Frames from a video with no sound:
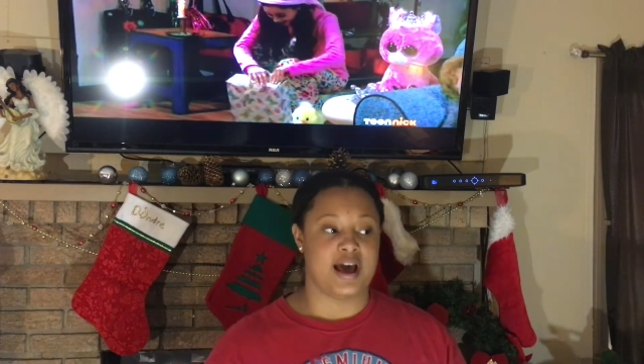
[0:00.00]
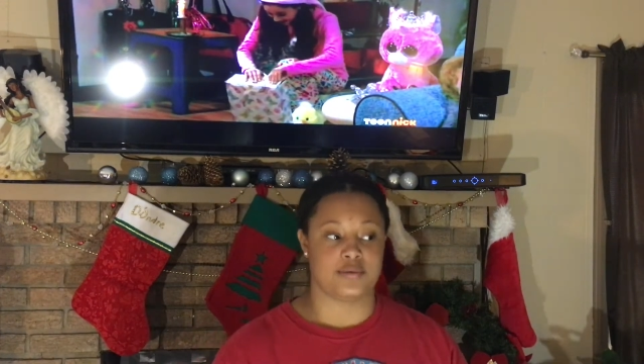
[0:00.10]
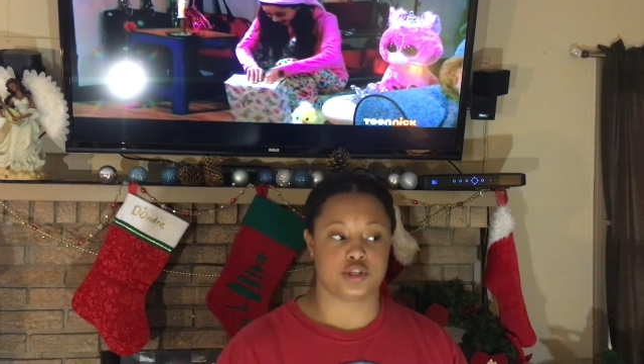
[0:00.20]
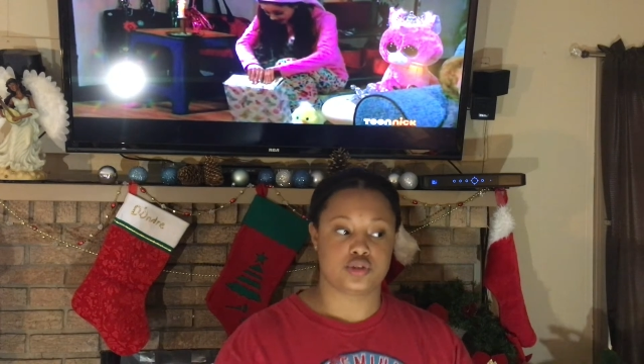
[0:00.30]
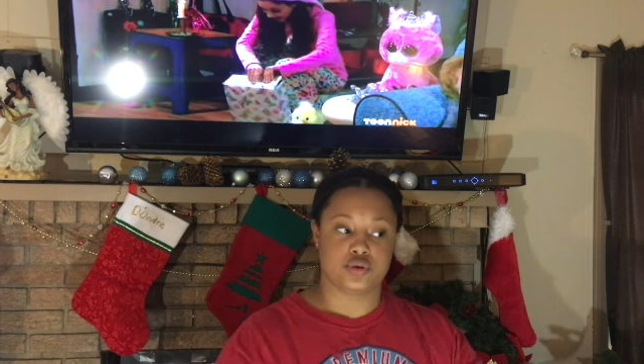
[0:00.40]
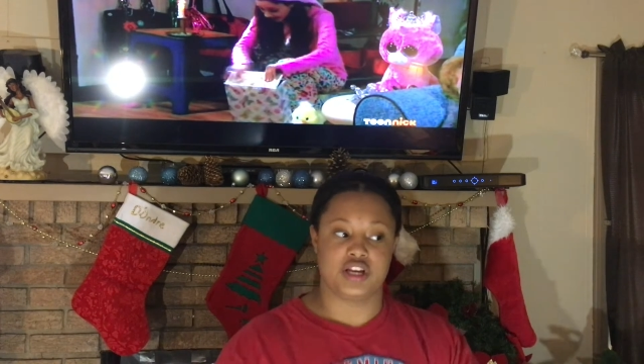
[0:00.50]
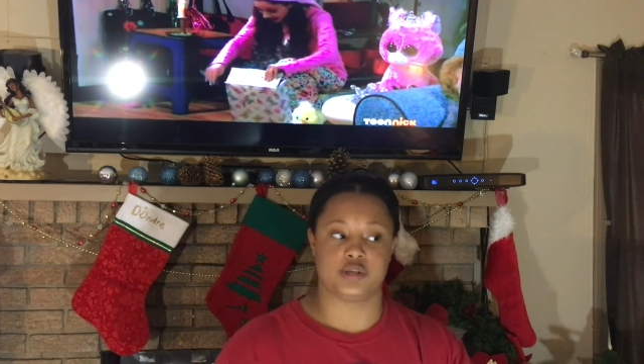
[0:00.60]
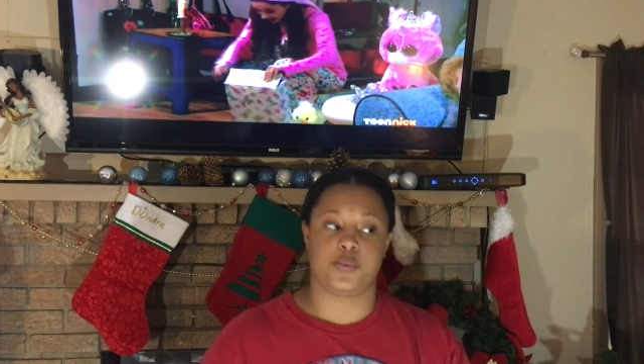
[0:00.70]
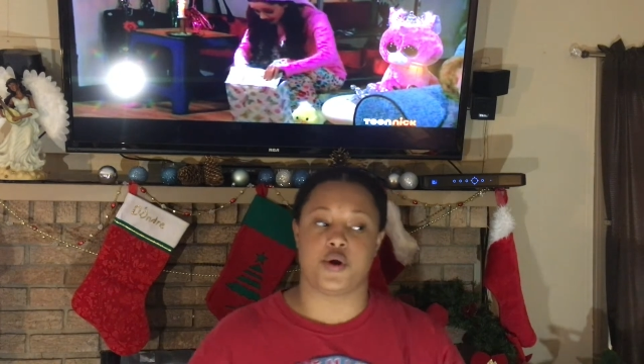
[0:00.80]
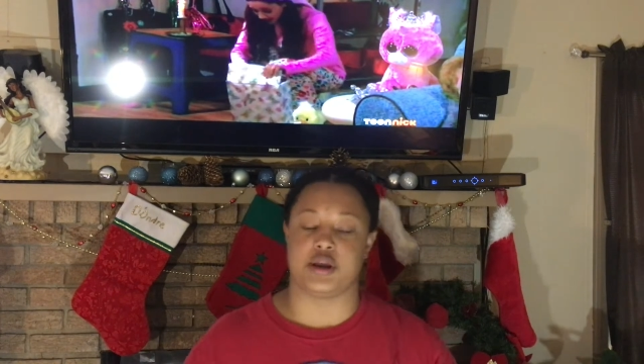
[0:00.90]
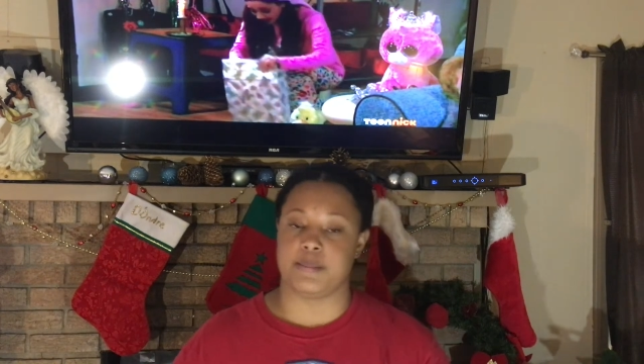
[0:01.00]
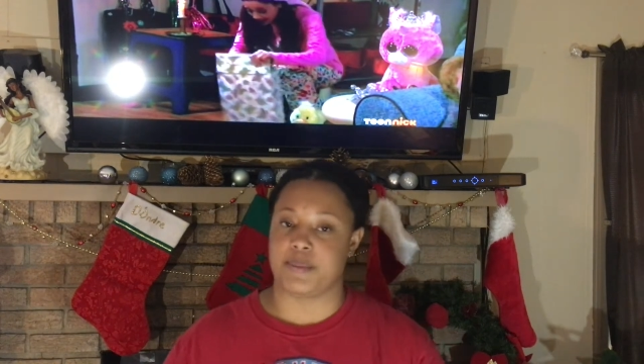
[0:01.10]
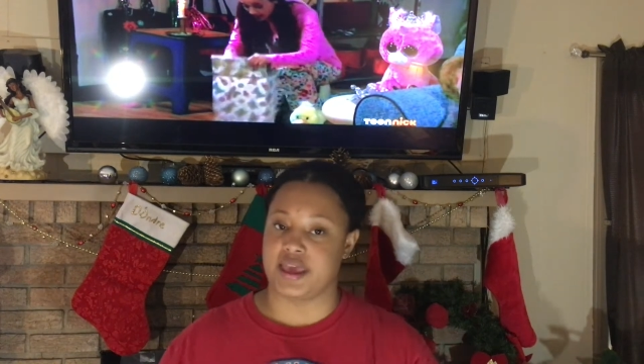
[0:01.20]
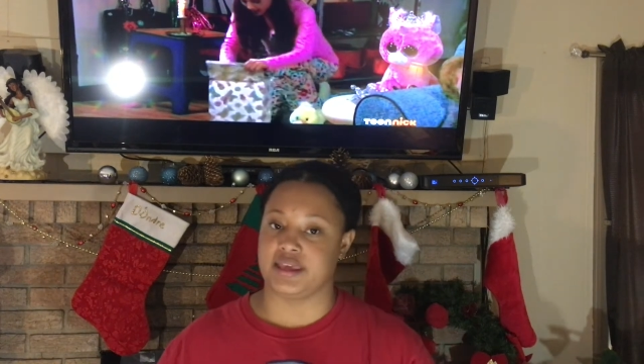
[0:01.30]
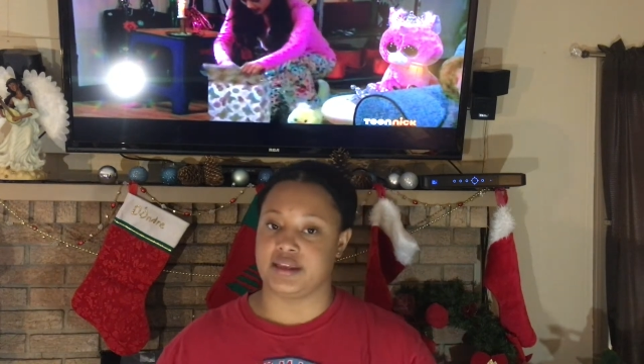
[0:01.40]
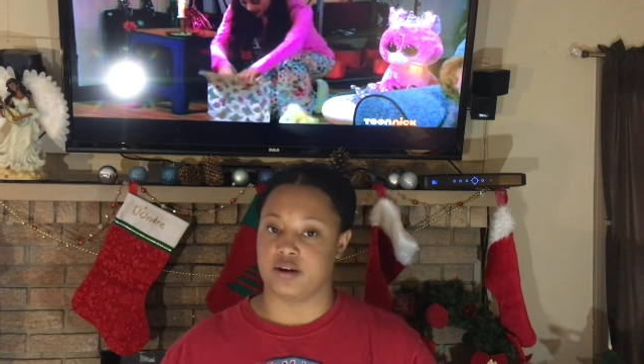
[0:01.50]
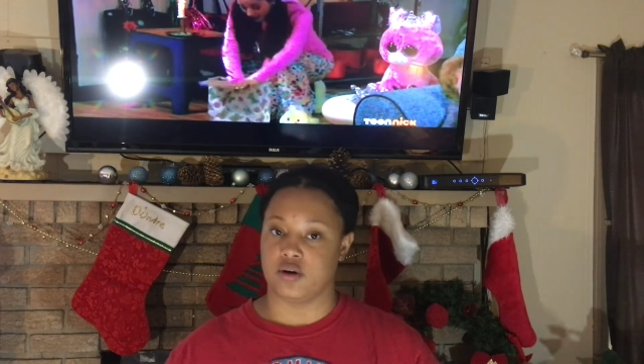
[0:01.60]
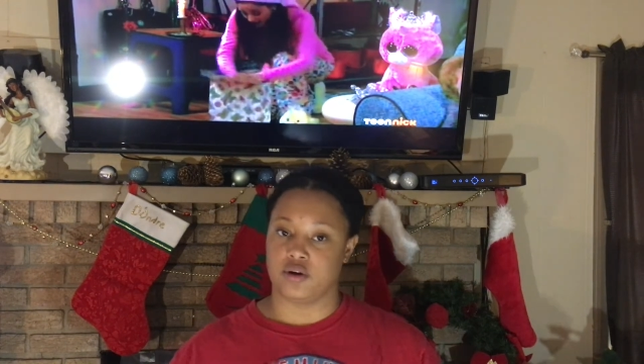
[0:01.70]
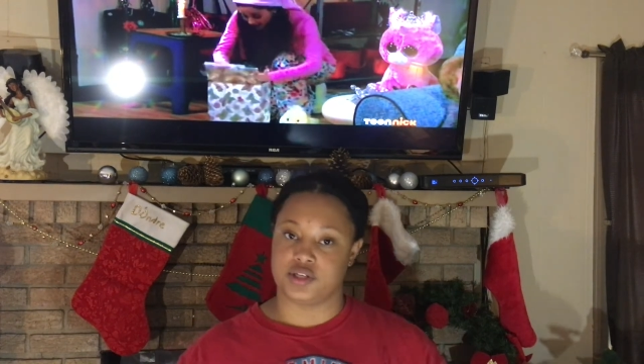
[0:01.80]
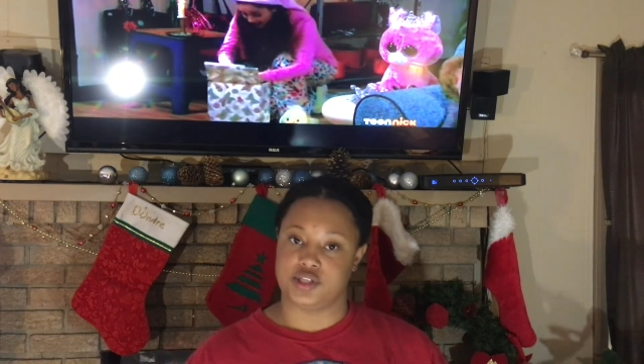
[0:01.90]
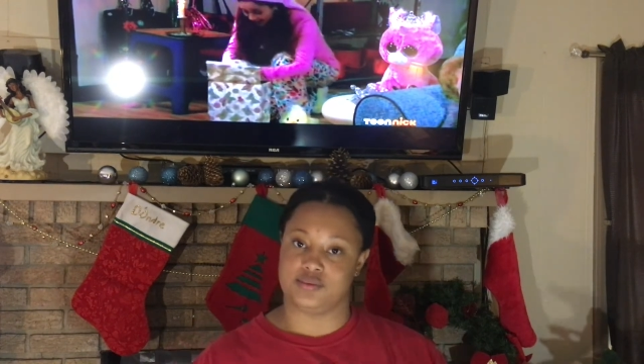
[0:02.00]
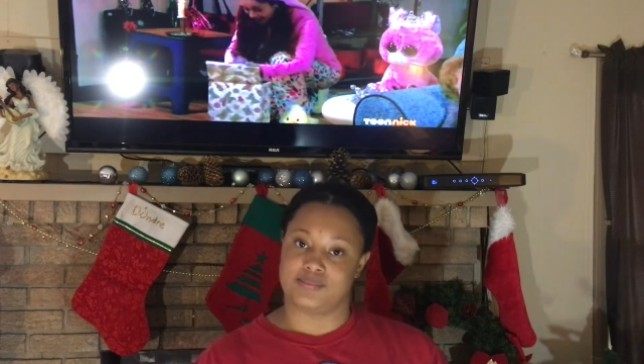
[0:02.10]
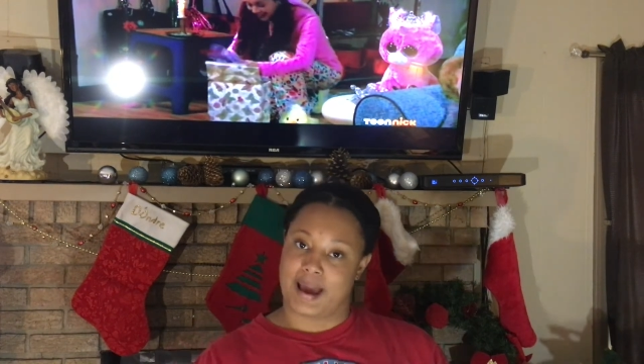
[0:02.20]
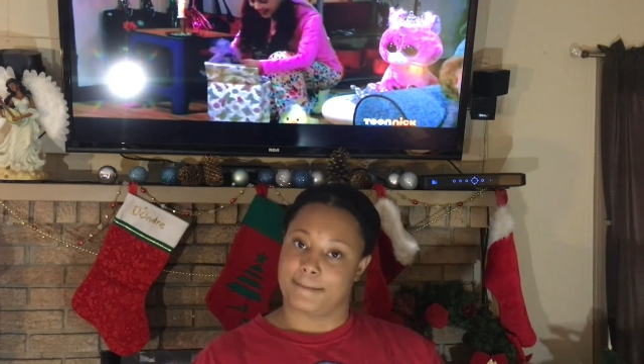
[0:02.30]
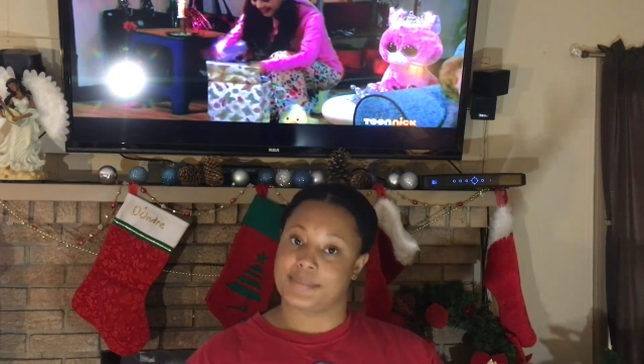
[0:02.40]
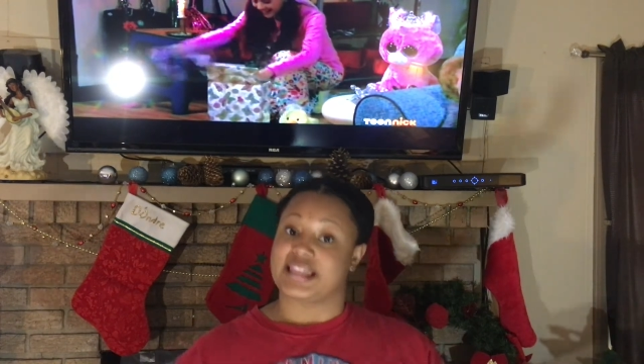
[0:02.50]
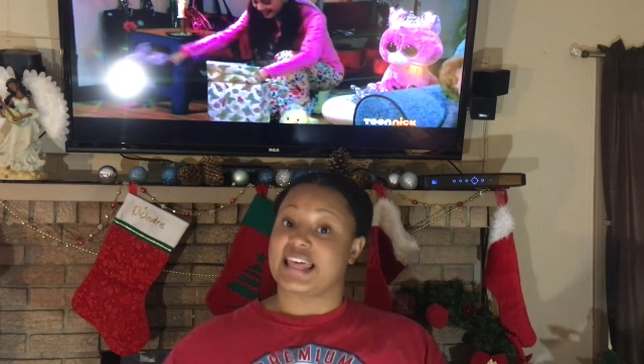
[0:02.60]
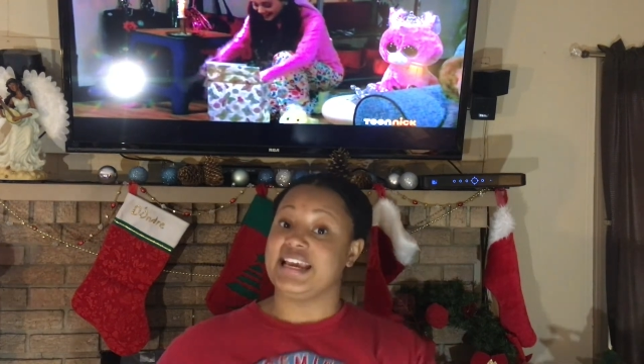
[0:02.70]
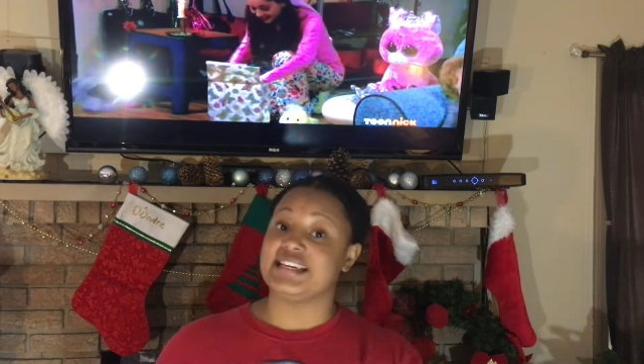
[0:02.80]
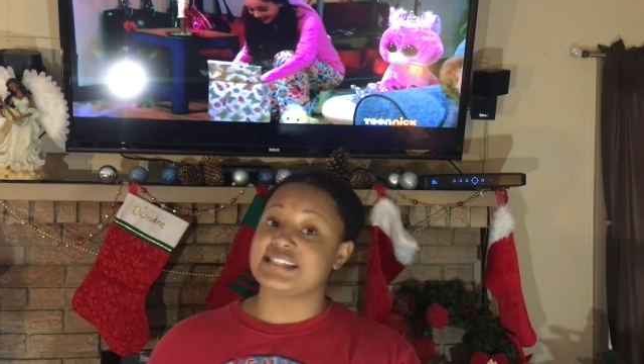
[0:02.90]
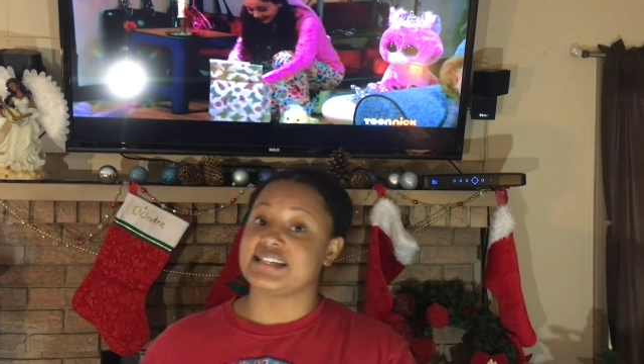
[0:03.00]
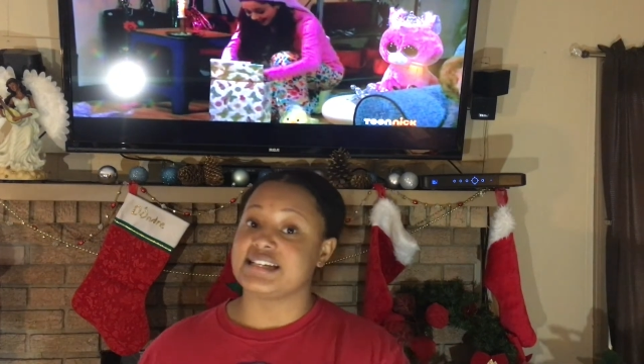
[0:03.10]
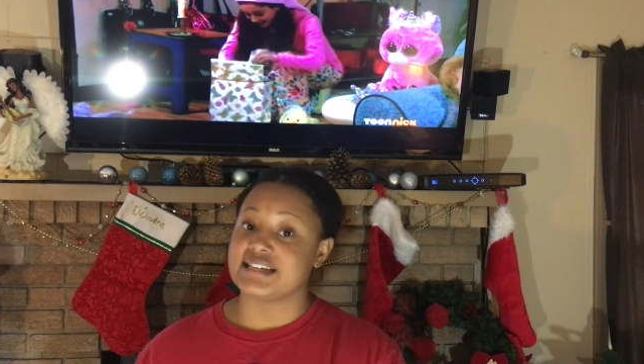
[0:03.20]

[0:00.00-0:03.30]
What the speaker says: I was transporting the bacon onto my plate.